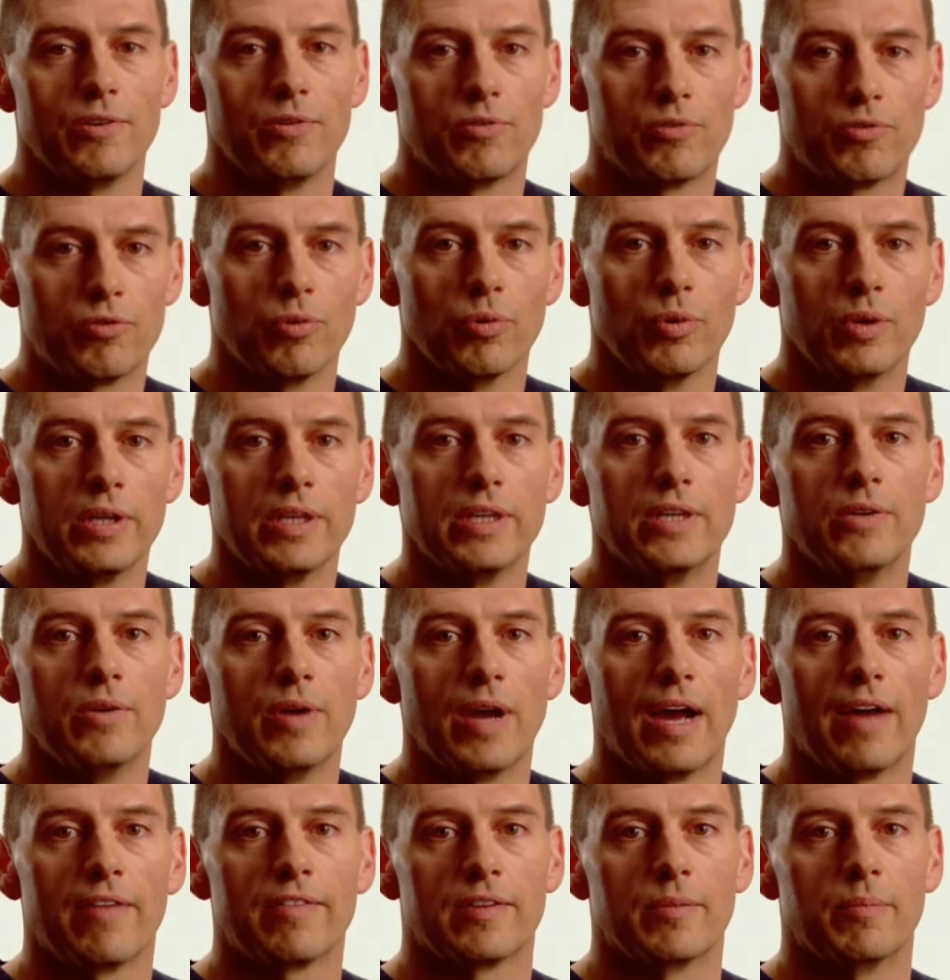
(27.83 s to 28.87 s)
You truly do
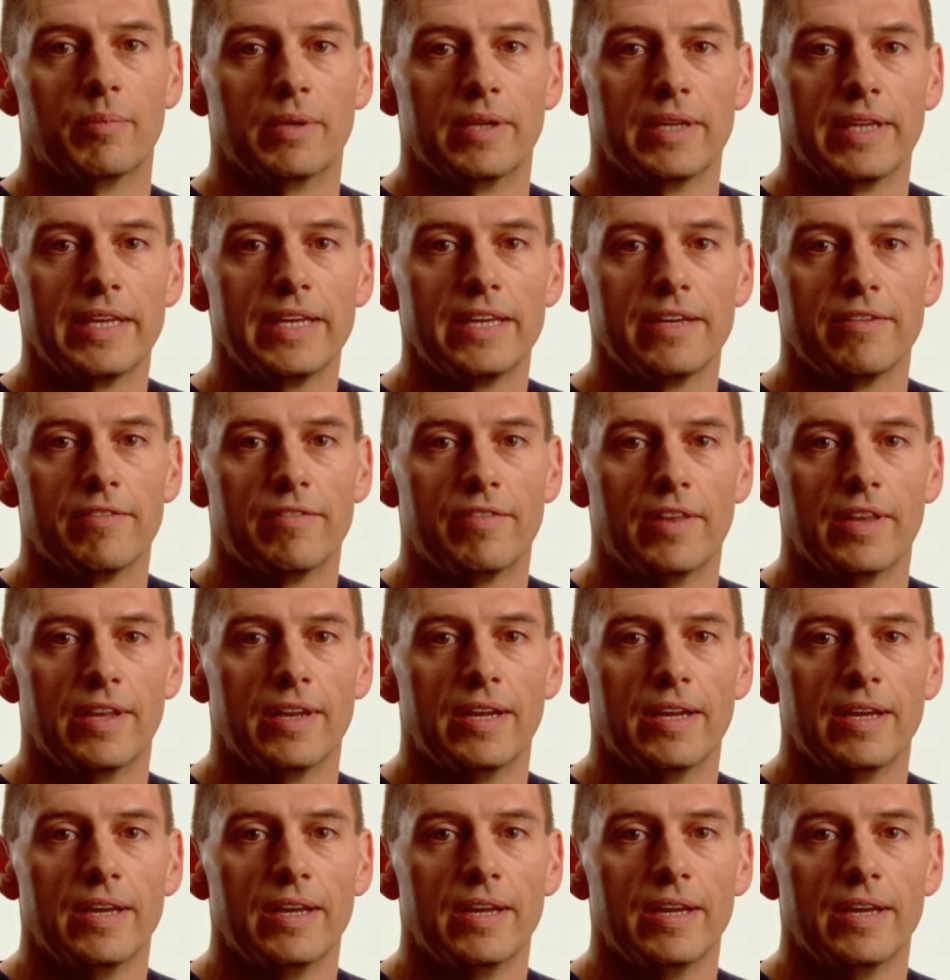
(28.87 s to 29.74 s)
have to believe that